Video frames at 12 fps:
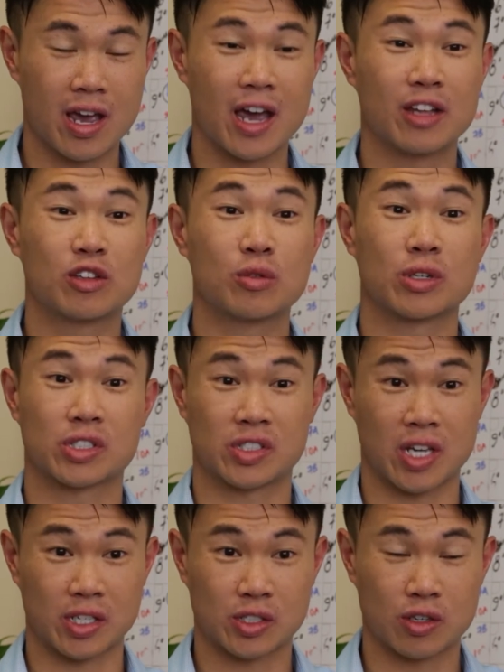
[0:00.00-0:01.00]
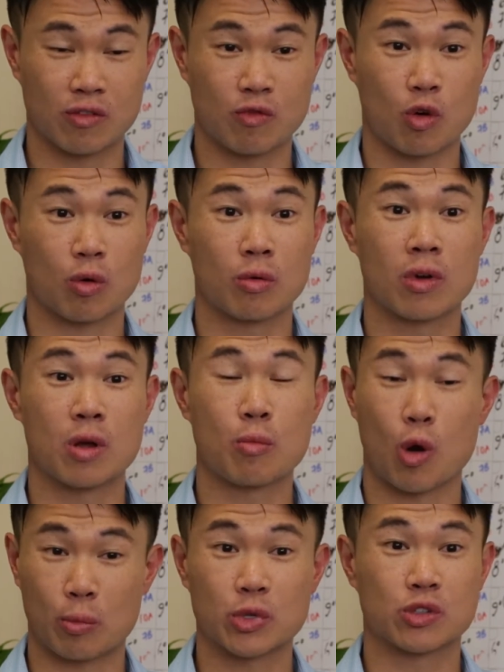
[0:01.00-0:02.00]
and to assess for
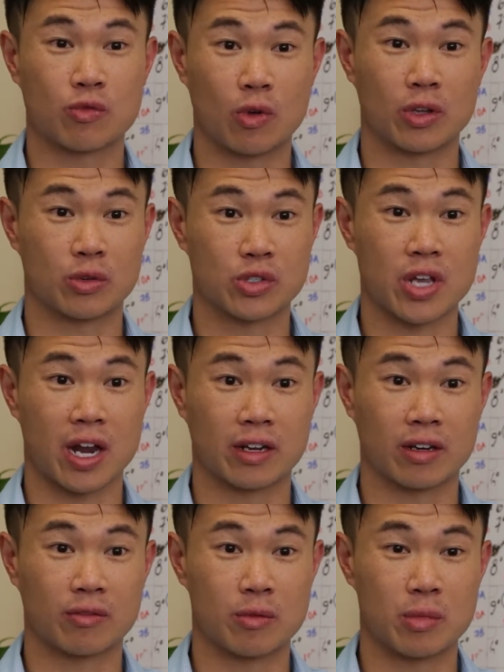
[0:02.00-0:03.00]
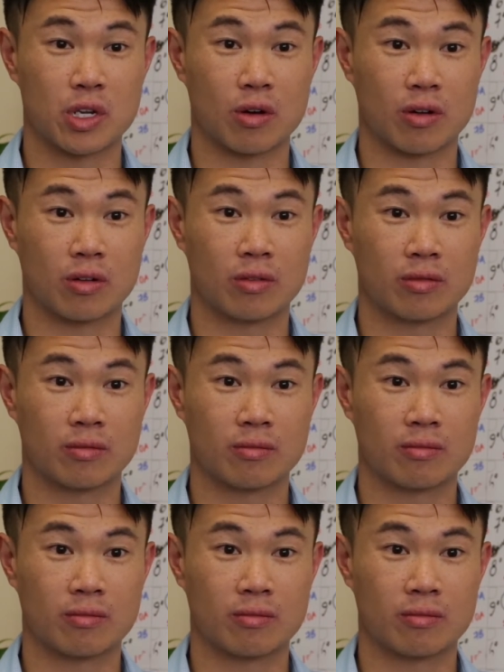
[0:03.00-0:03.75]
purposeful understanding of the material.